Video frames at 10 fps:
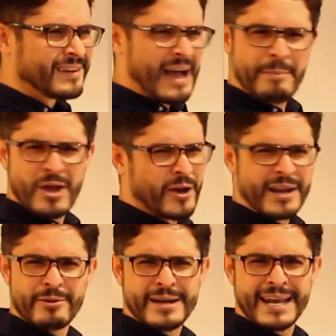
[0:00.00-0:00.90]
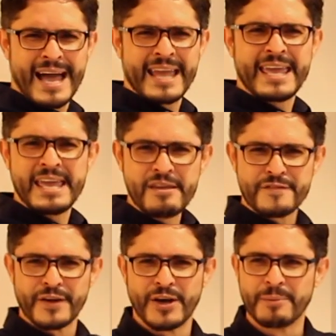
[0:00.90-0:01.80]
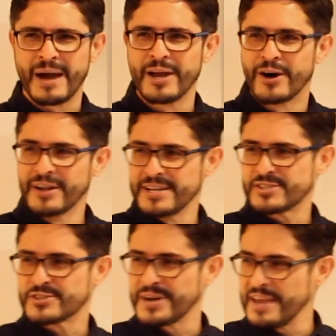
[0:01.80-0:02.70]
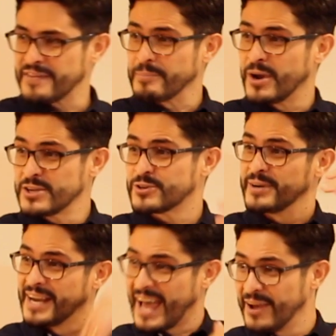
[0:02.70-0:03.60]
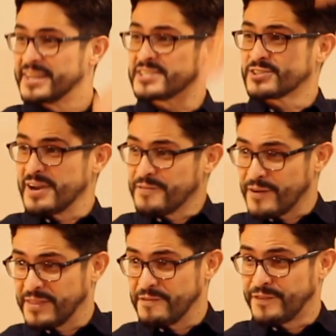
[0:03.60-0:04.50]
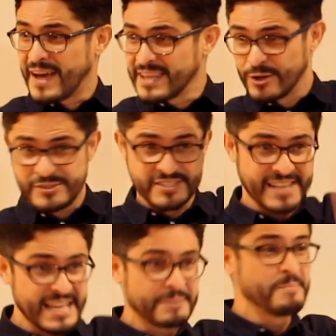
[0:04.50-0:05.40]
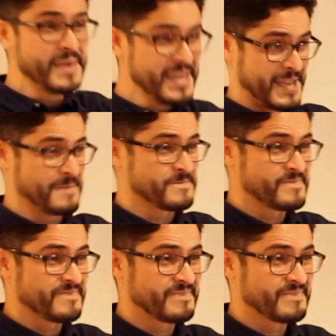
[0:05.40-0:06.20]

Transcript: I'm not going to rely even on my own strength. I'm going to rely on the strength of the Father who sent me.